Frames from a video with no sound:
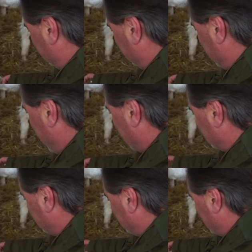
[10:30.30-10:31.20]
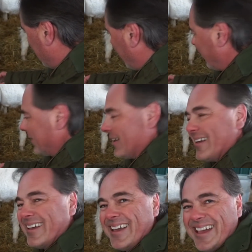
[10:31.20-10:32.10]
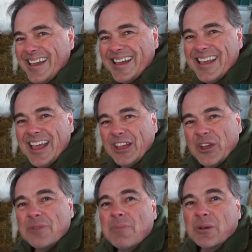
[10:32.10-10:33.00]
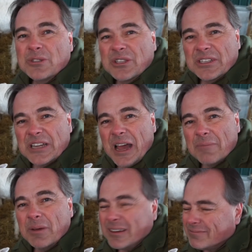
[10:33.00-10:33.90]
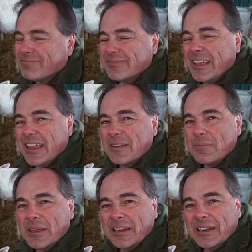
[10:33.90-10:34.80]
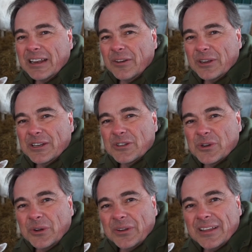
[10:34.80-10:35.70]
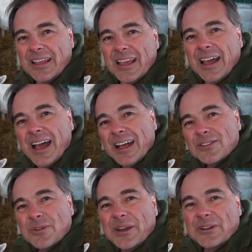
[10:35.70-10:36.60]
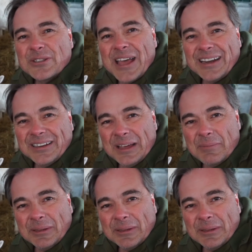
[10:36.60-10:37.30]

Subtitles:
Yes, you are. Good most of the time, but he can be a little out of control. So here's that clip.